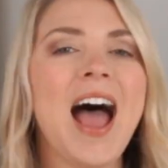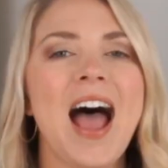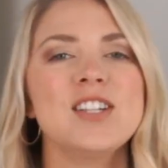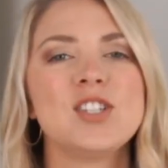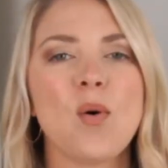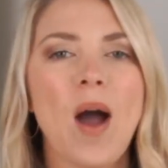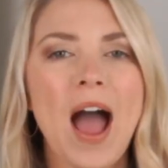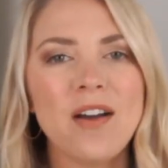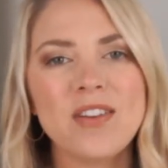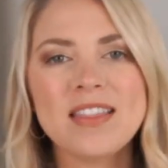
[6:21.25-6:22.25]
And so
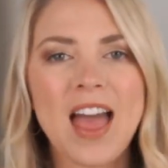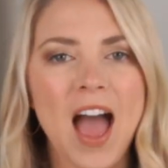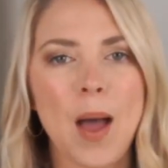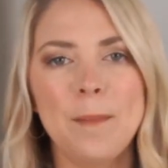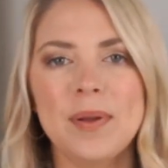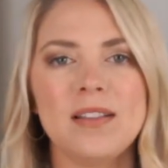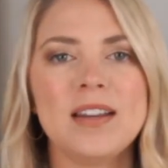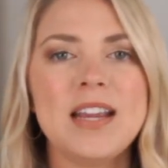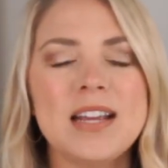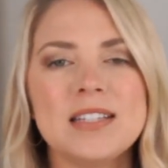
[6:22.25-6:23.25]
having that
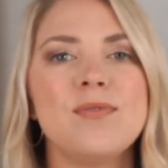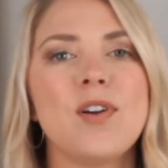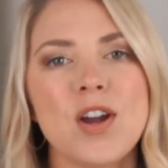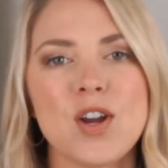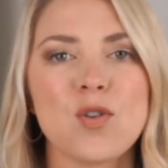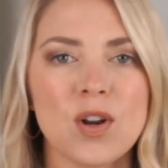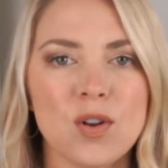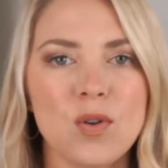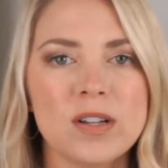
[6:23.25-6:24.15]
ability is very critical,